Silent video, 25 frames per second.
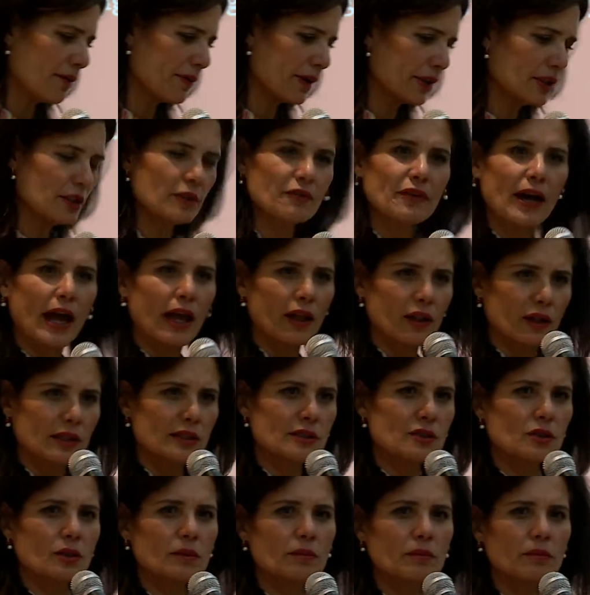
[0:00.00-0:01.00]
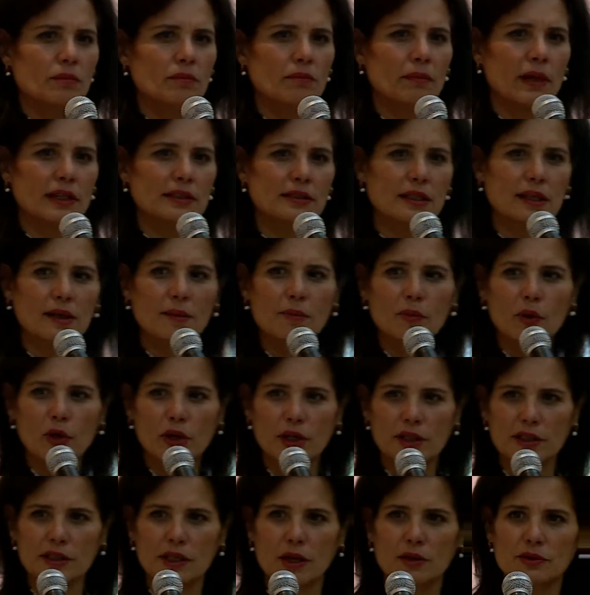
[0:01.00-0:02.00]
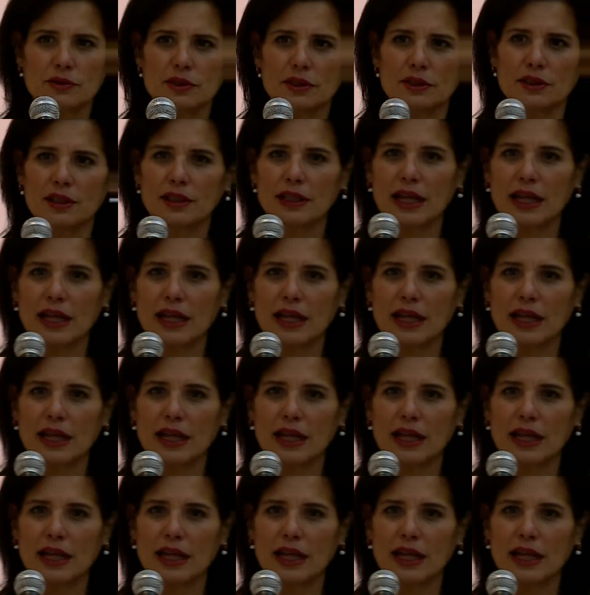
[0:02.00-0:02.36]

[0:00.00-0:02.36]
about the violence on Mexican border towns in the